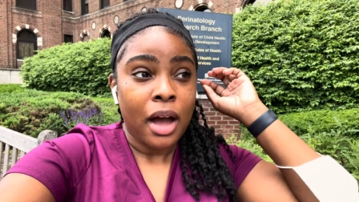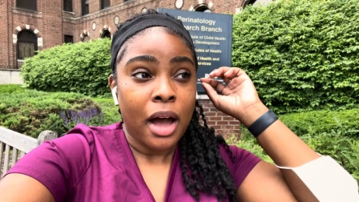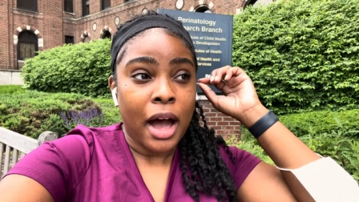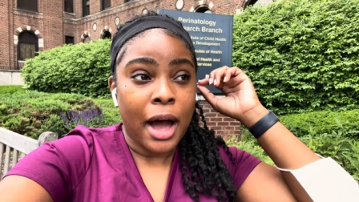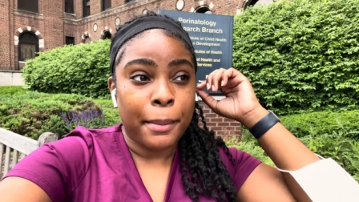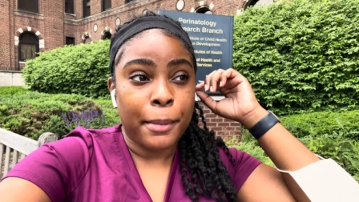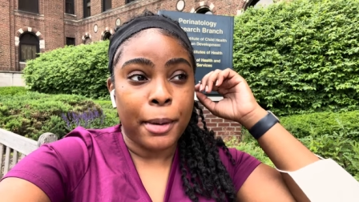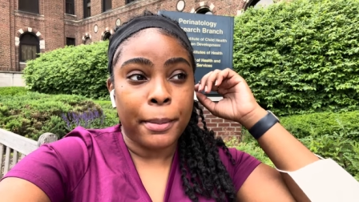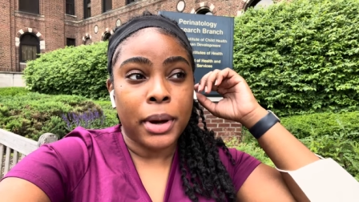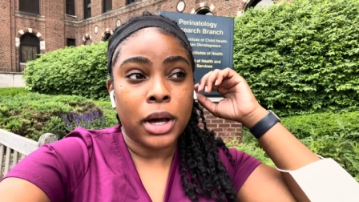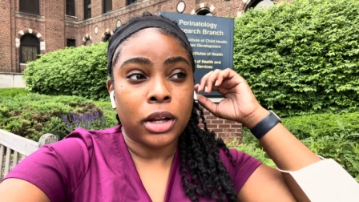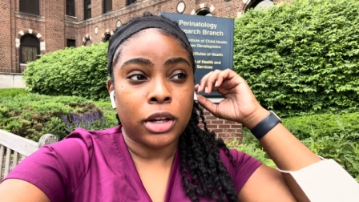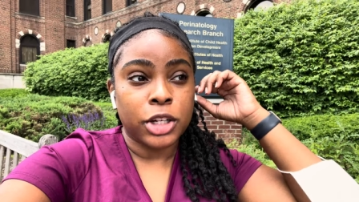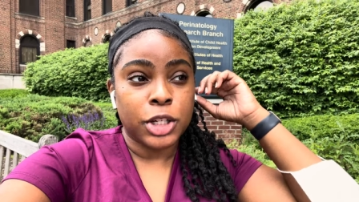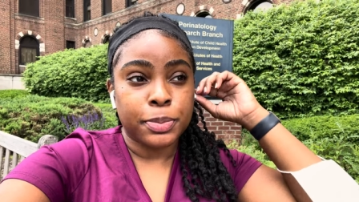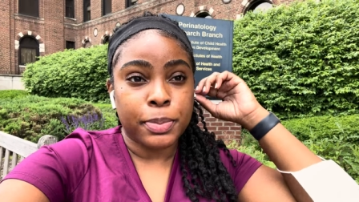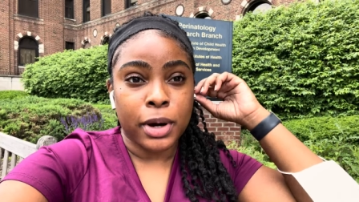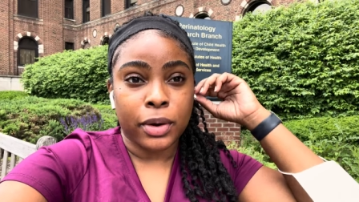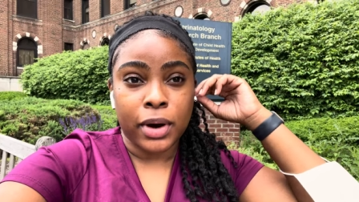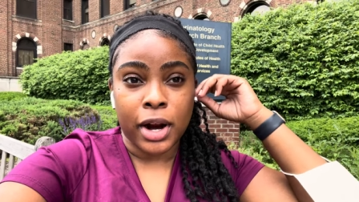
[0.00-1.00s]
i'm on my
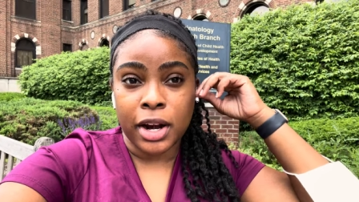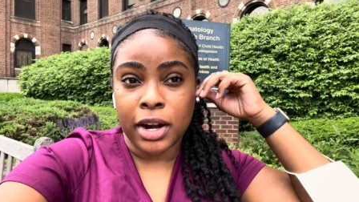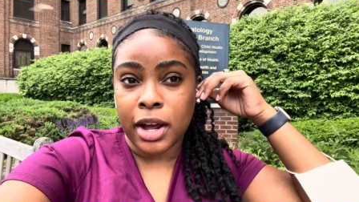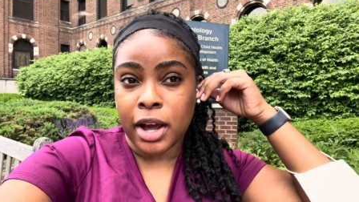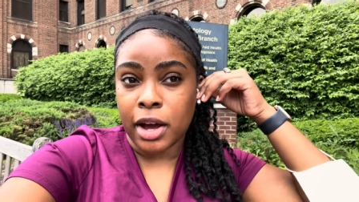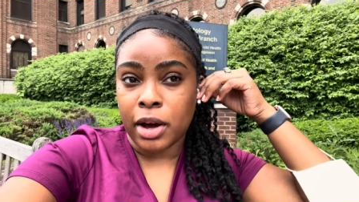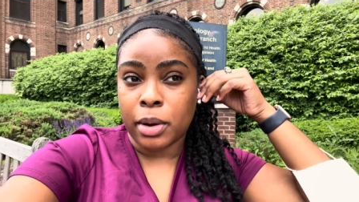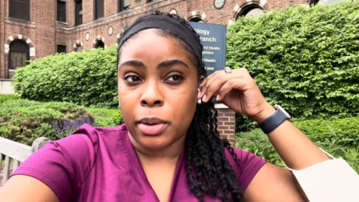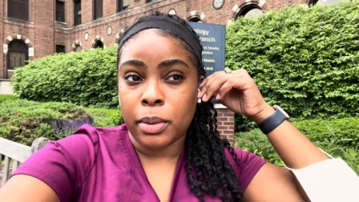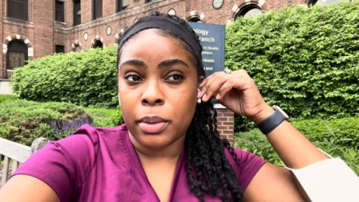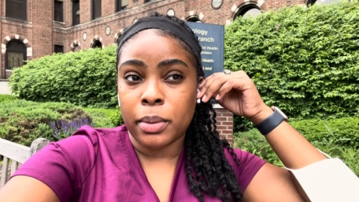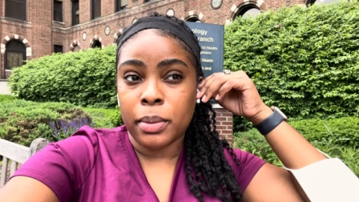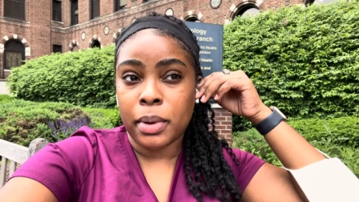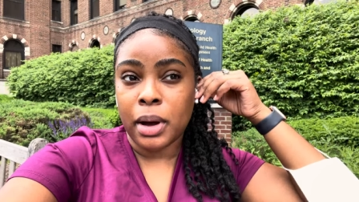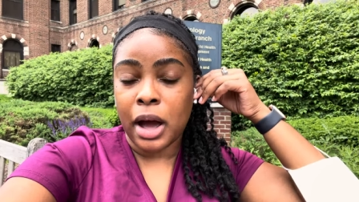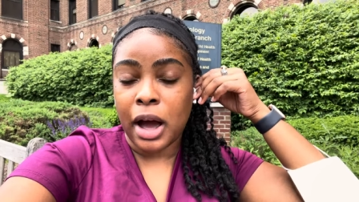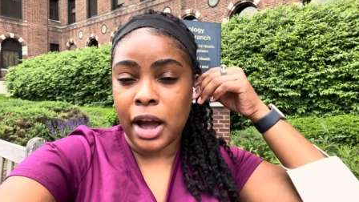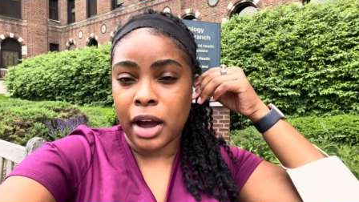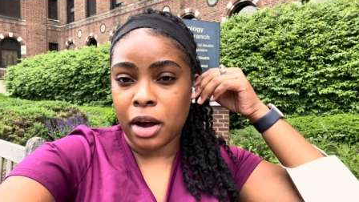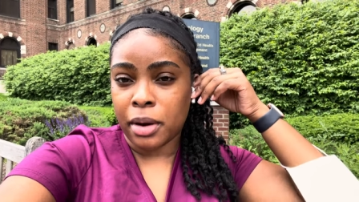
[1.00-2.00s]
lunch break right now
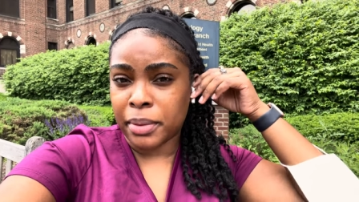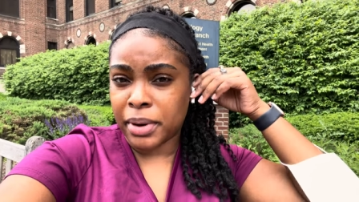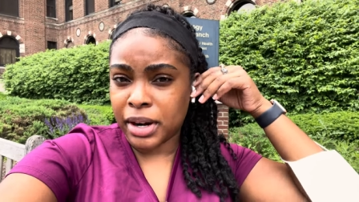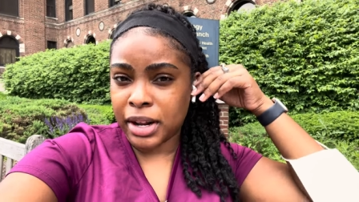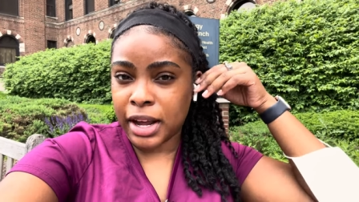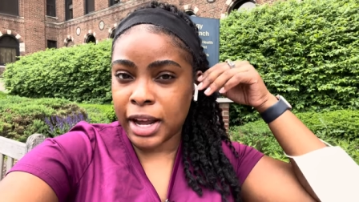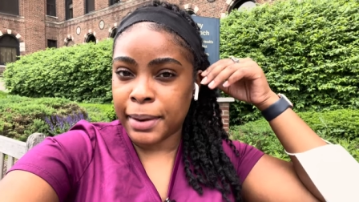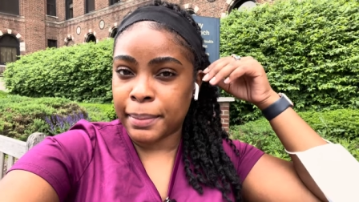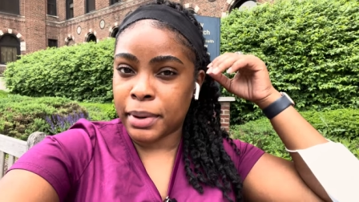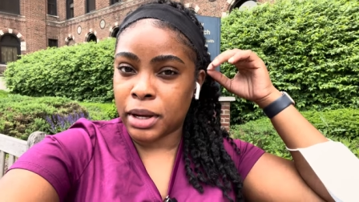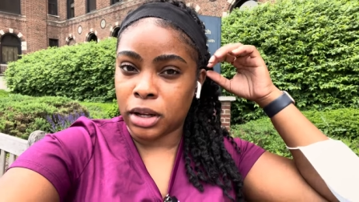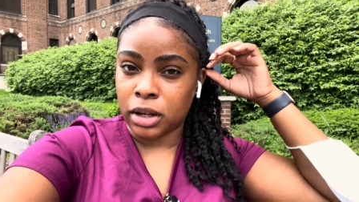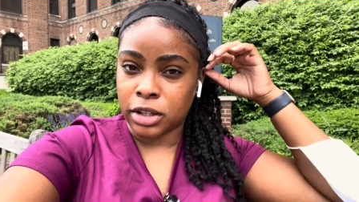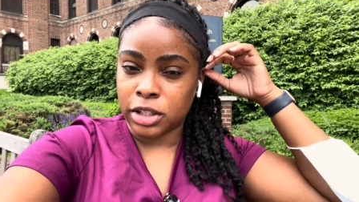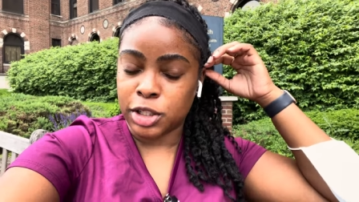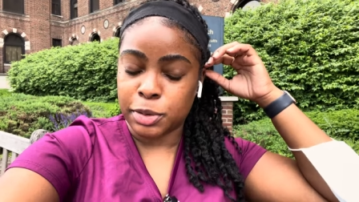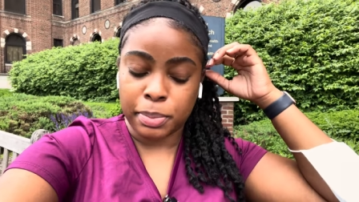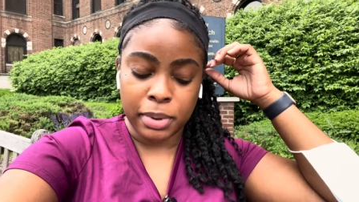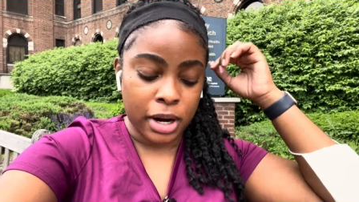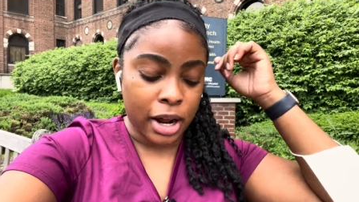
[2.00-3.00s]
i already ate my
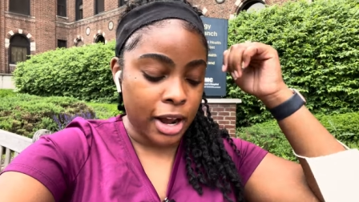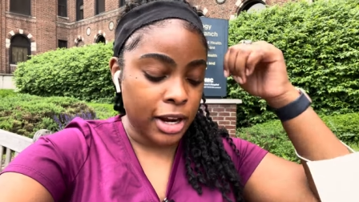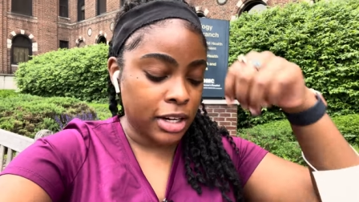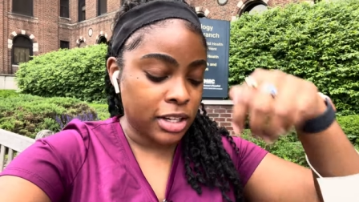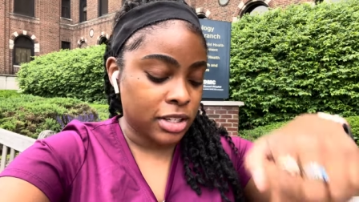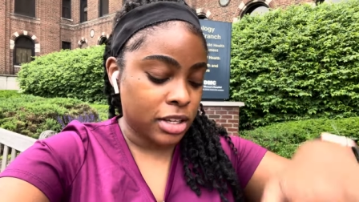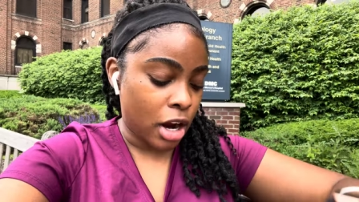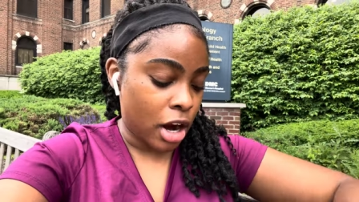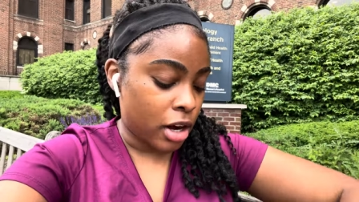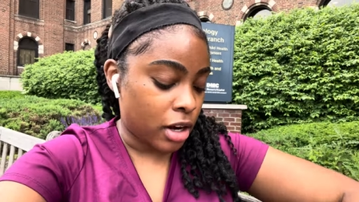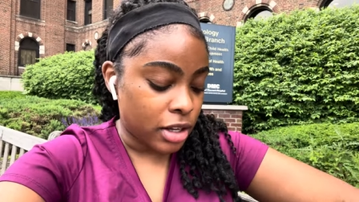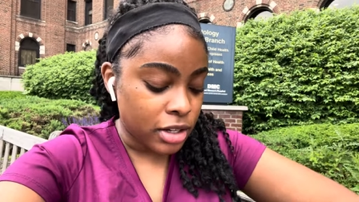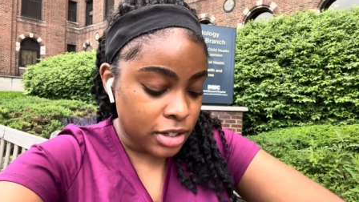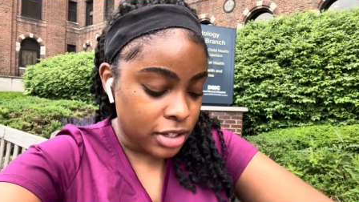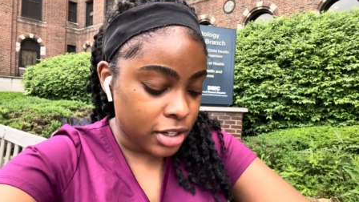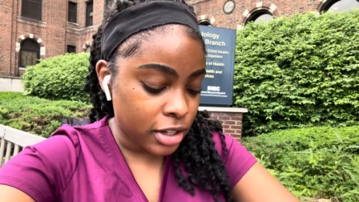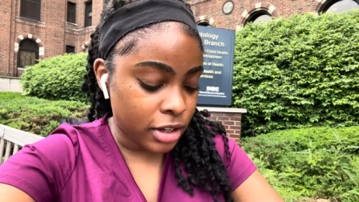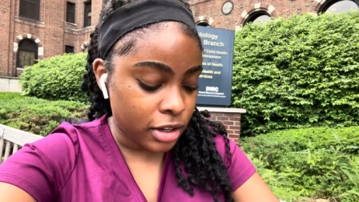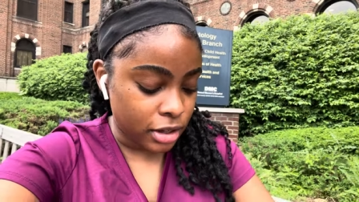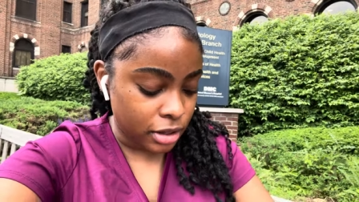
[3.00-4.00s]
lunch but i
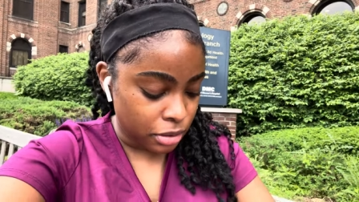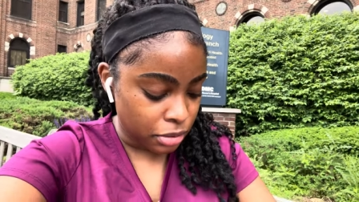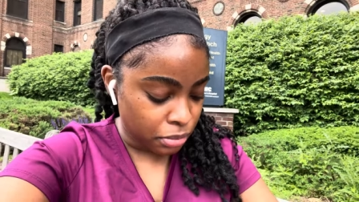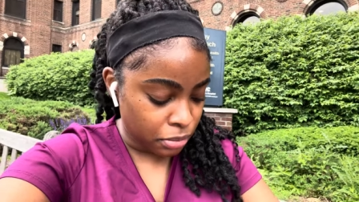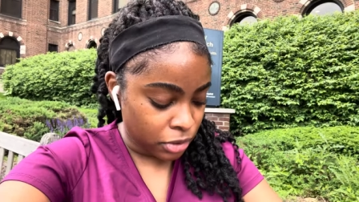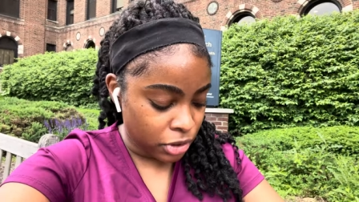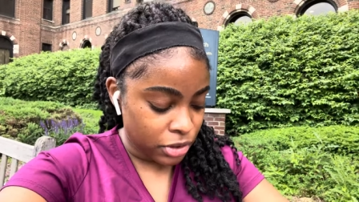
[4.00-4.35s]
decided to